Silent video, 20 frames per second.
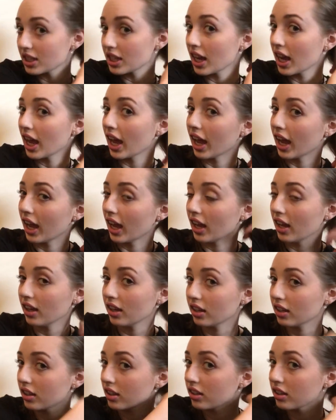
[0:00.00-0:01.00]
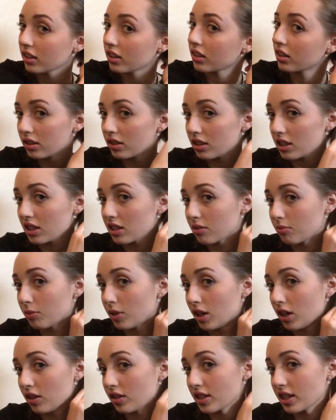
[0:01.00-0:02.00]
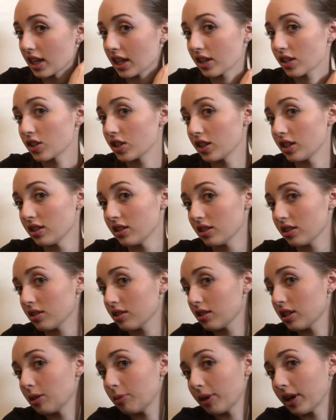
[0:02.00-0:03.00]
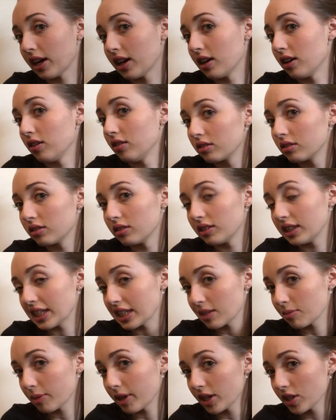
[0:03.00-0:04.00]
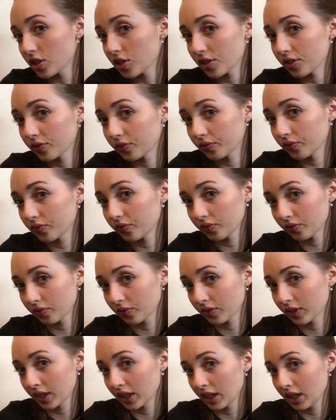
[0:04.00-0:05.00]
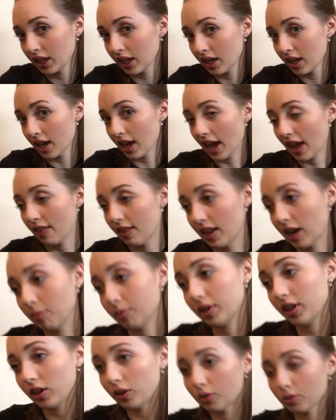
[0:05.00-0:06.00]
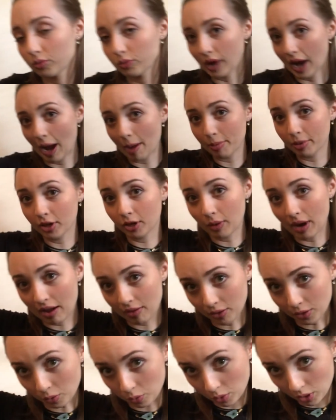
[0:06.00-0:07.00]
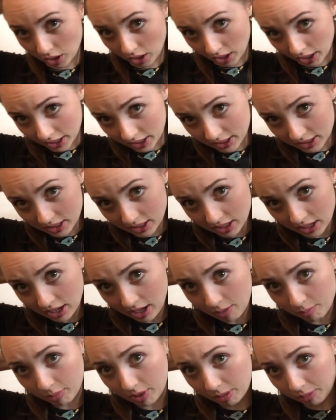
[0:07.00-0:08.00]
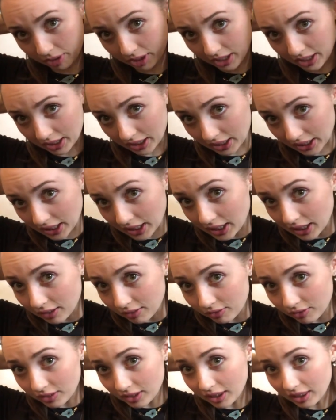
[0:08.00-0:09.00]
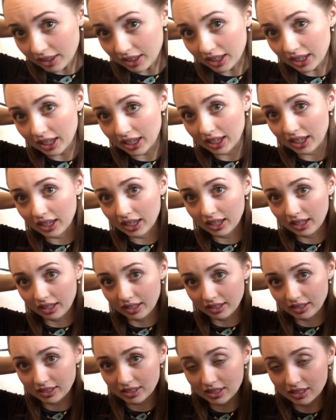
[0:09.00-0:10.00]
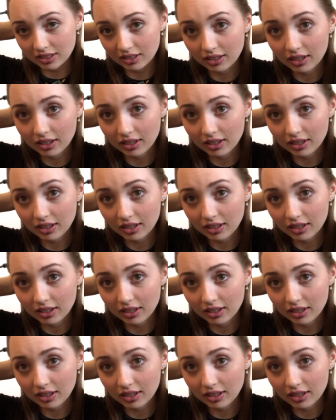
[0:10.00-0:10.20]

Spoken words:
take small sections, about this much, and then I'm gonna wrap it around the wand, but I'm gonna leave the end